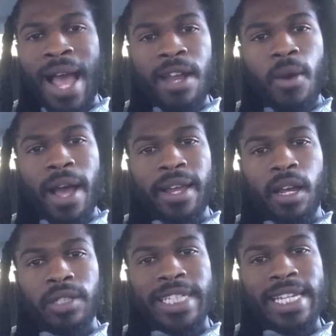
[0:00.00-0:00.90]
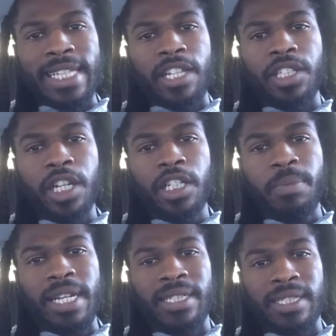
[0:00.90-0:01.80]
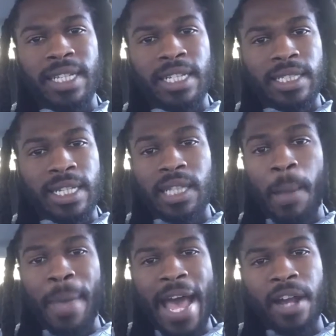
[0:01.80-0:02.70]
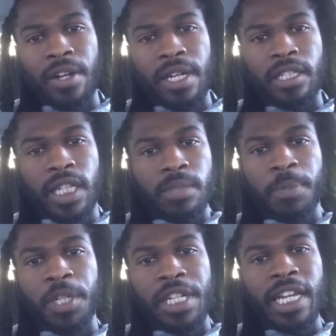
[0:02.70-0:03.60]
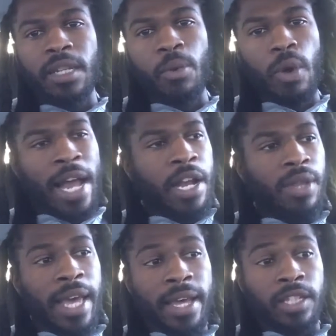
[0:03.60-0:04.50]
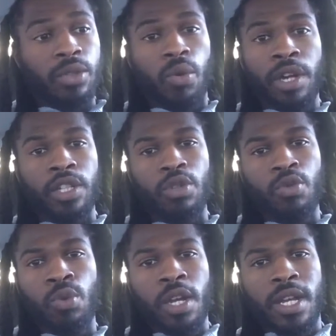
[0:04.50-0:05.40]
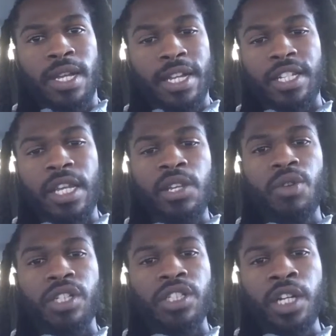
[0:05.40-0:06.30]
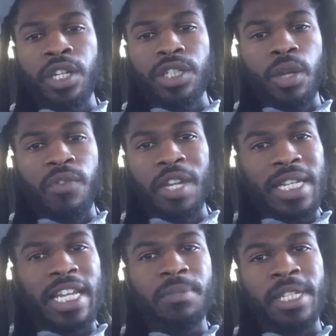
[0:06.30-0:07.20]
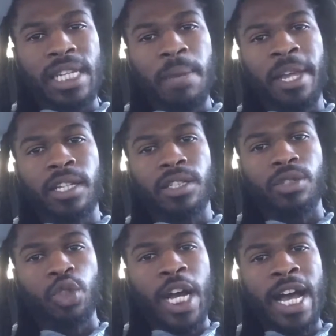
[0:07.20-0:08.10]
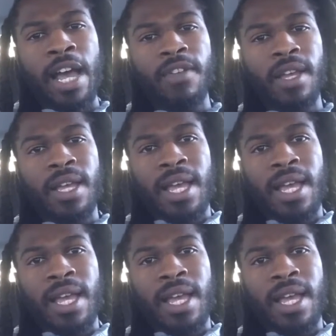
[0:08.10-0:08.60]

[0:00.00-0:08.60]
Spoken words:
I know I can go chase that surge because it's a pattern. It's predictable. I know that it's going to continue to surge. So if it takes me 10 minutes to drive,